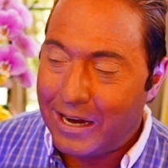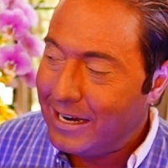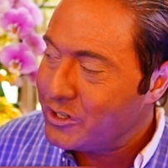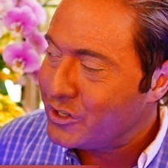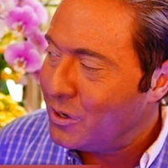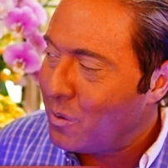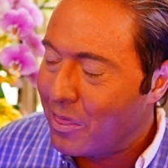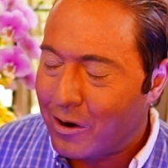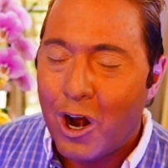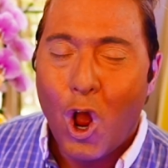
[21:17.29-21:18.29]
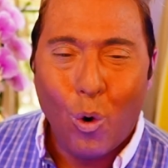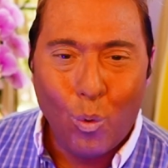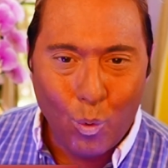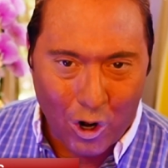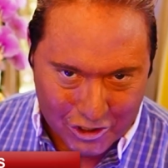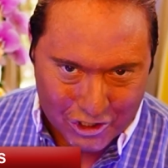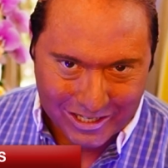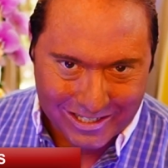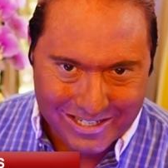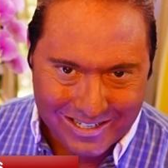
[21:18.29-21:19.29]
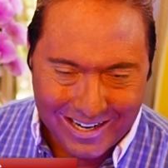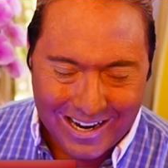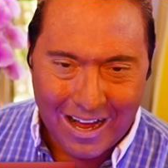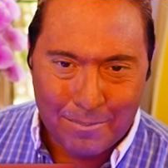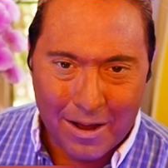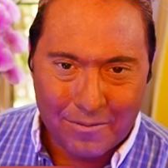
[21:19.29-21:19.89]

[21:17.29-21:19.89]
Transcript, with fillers: and there is no other worksheets